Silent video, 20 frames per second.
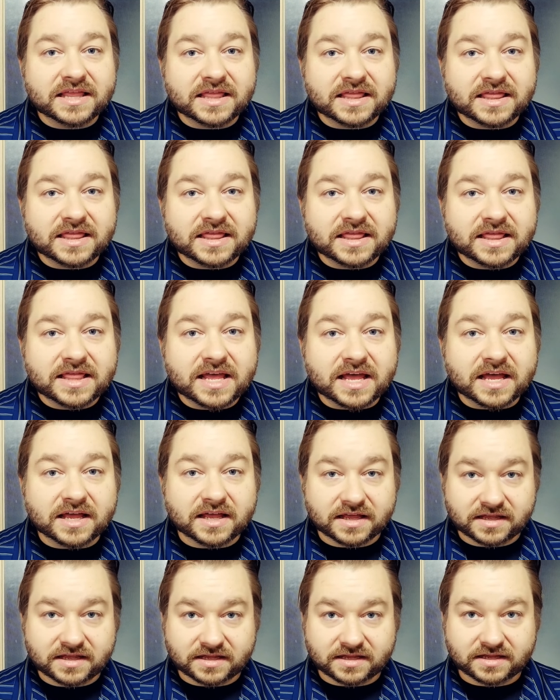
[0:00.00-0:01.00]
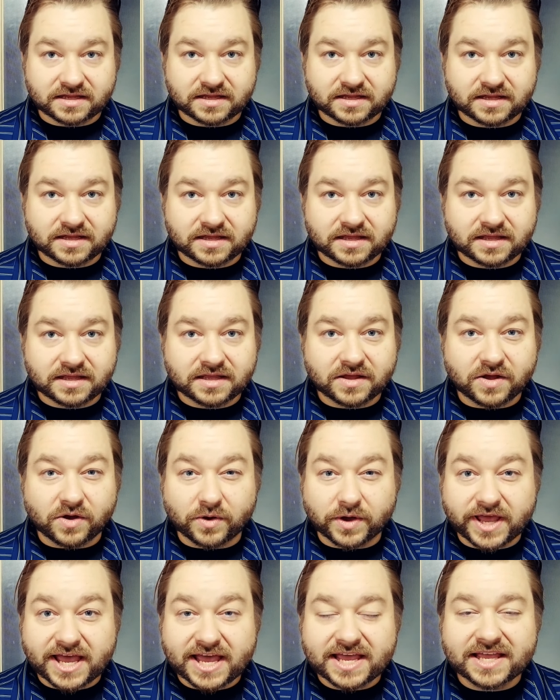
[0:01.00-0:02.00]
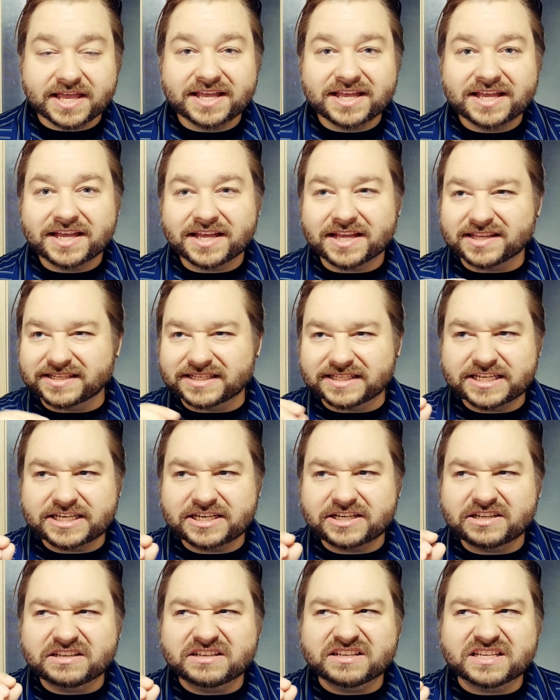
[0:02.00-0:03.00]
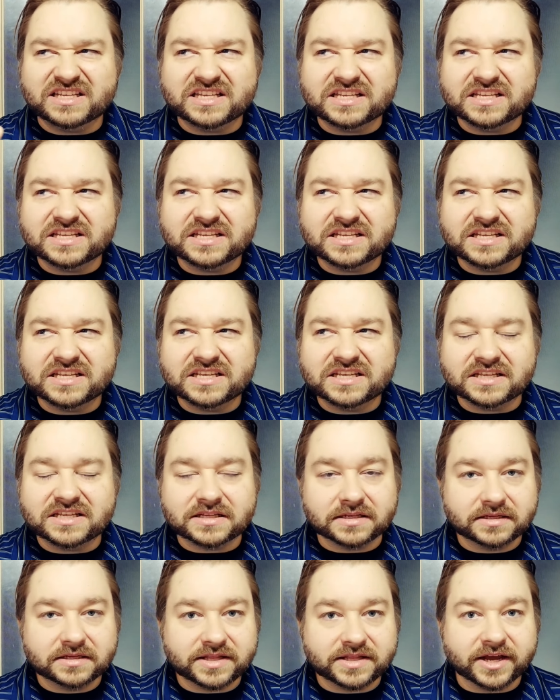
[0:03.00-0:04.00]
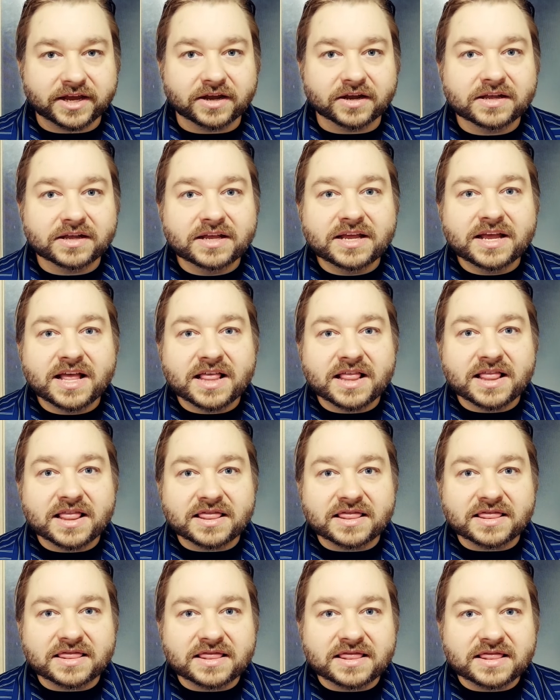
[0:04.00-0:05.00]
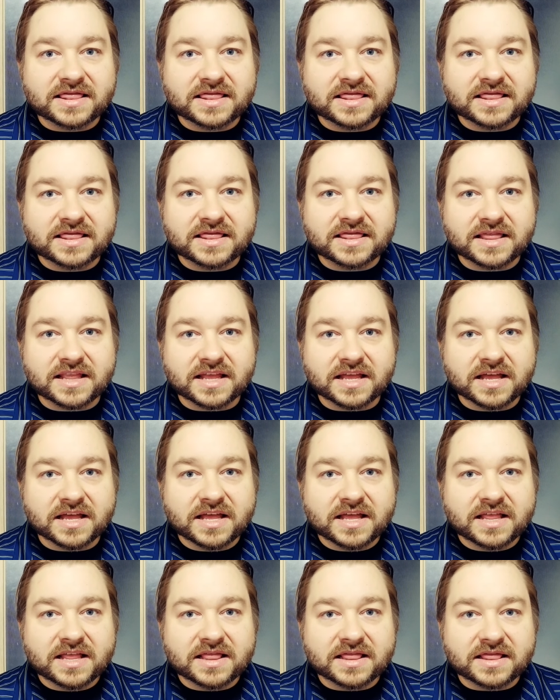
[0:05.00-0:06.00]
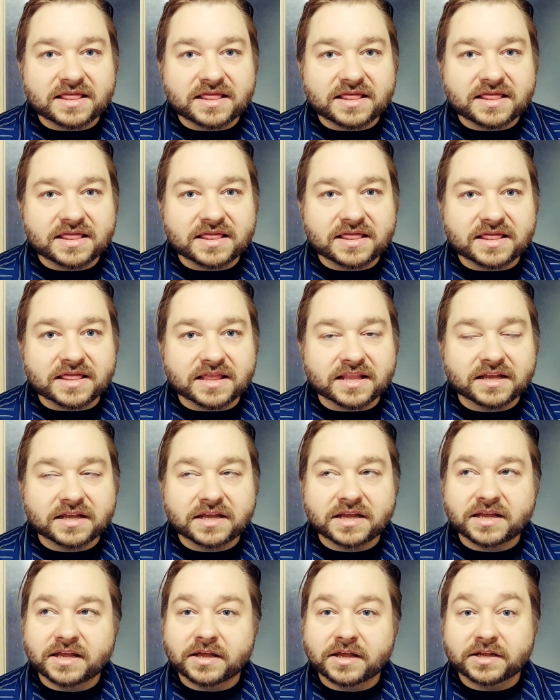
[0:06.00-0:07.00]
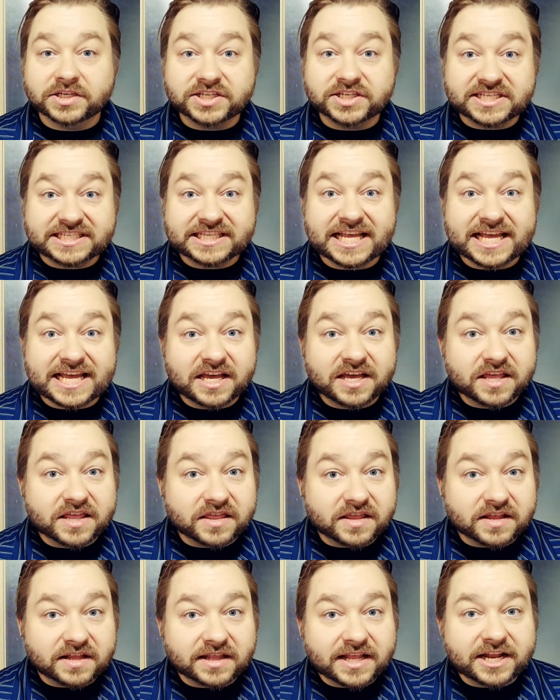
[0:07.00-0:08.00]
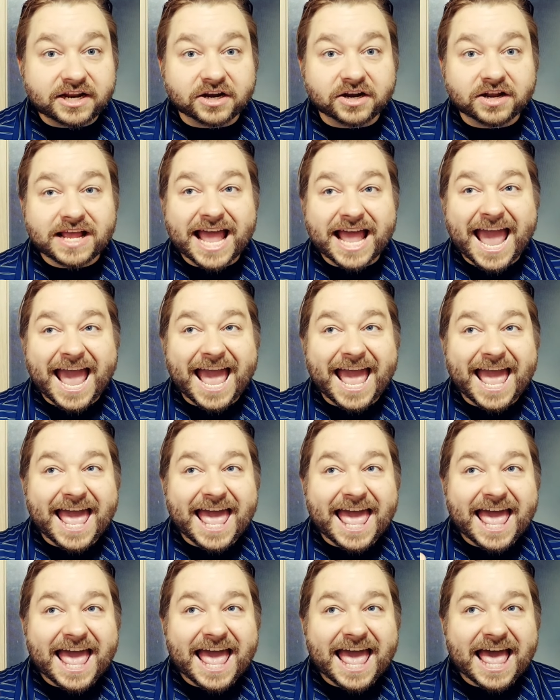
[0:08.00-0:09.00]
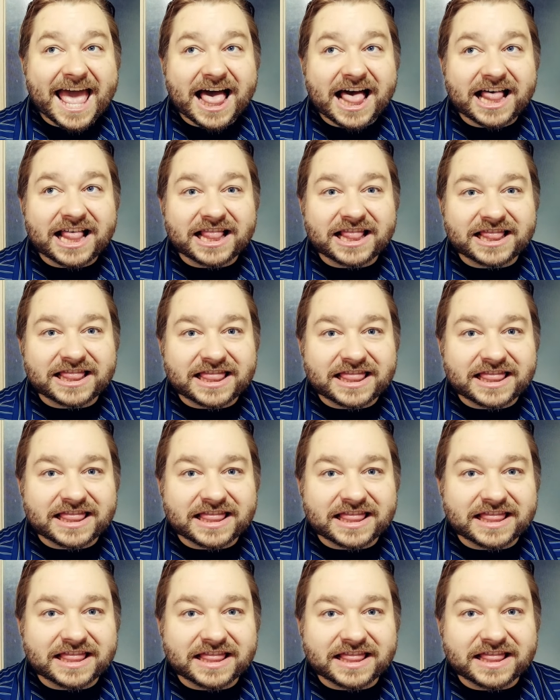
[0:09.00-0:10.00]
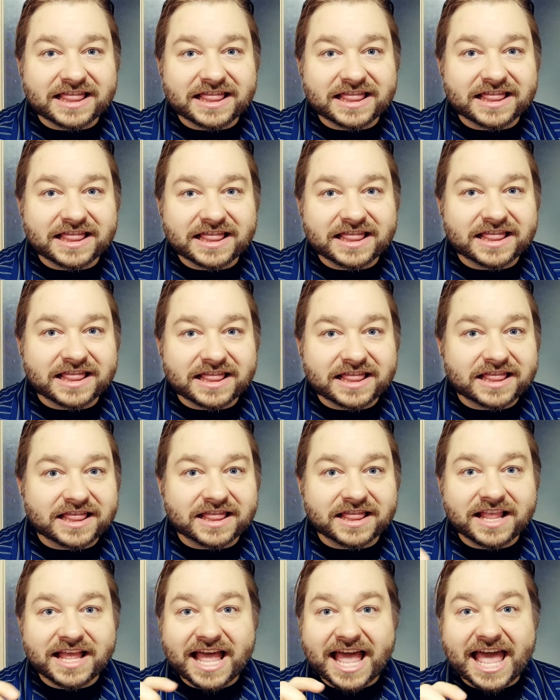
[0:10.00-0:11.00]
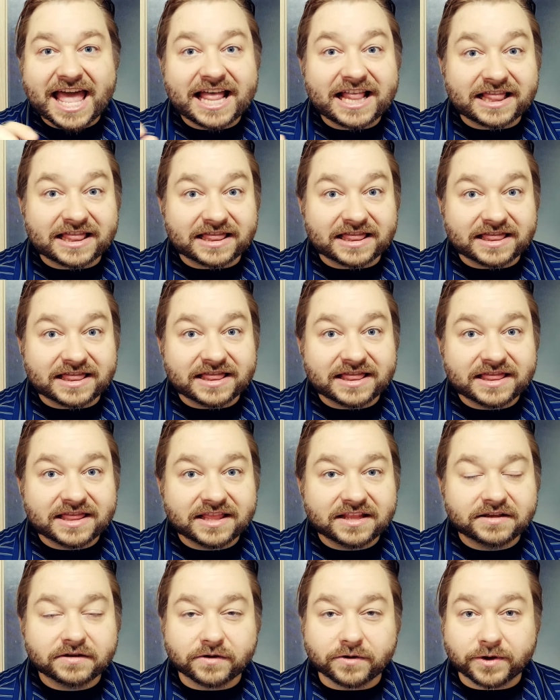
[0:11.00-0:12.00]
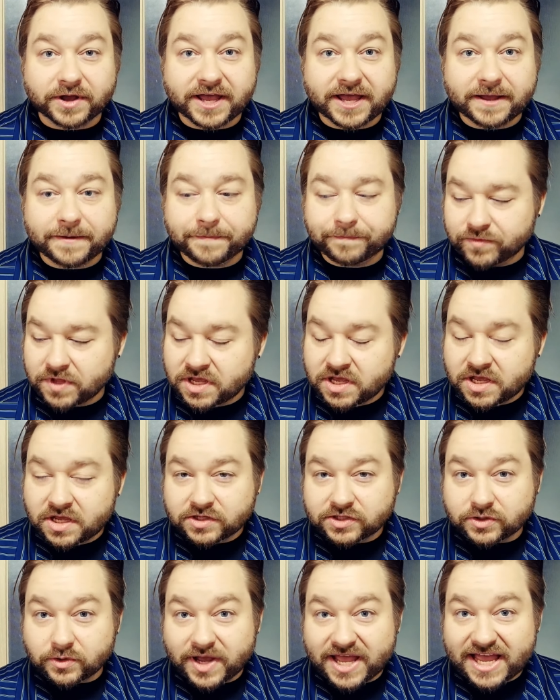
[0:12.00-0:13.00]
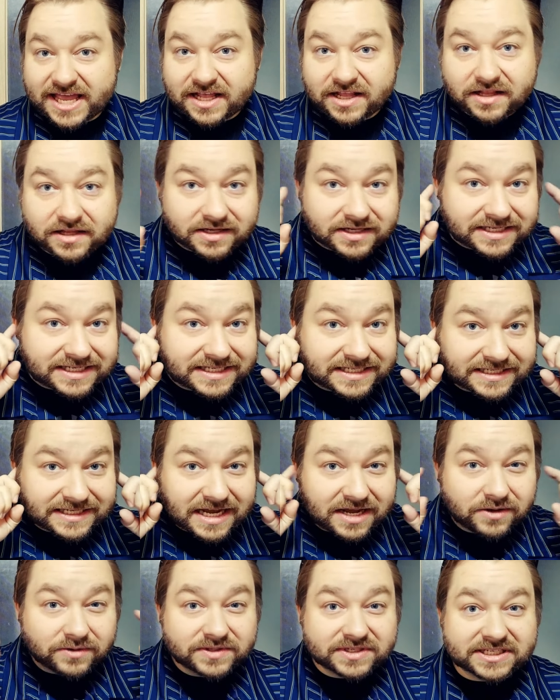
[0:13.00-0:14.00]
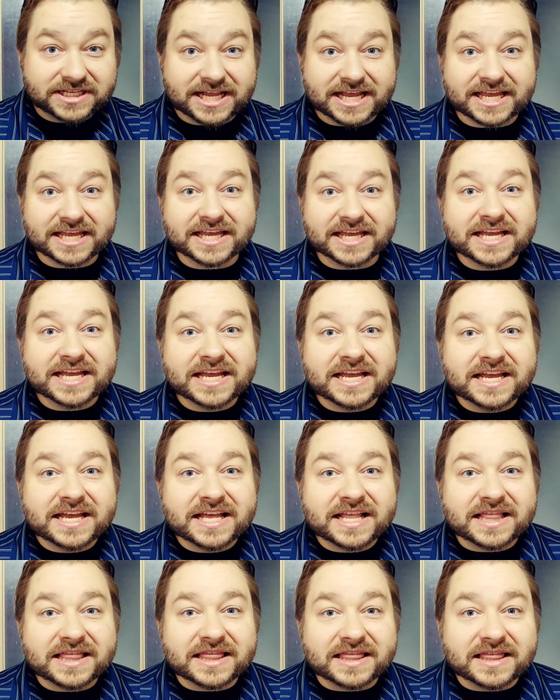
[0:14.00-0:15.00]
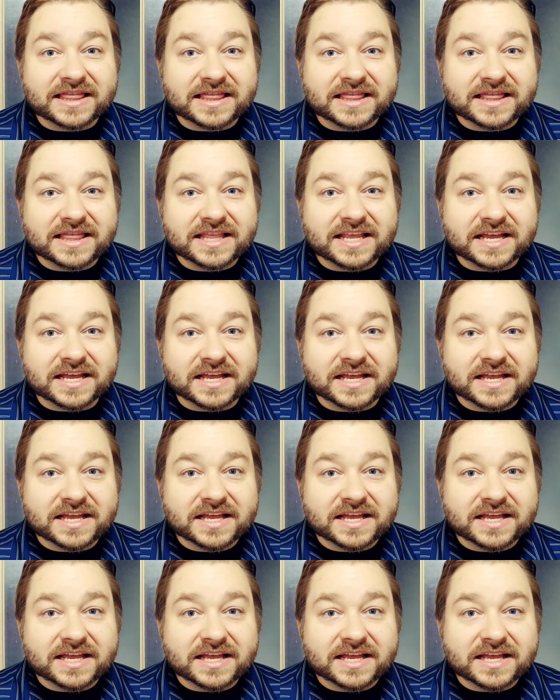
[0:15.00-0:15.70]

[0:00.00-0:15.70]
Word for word: L. Okay? There's a little L there. L. L. Just like the letter L. L. Okay? So L sounds like L.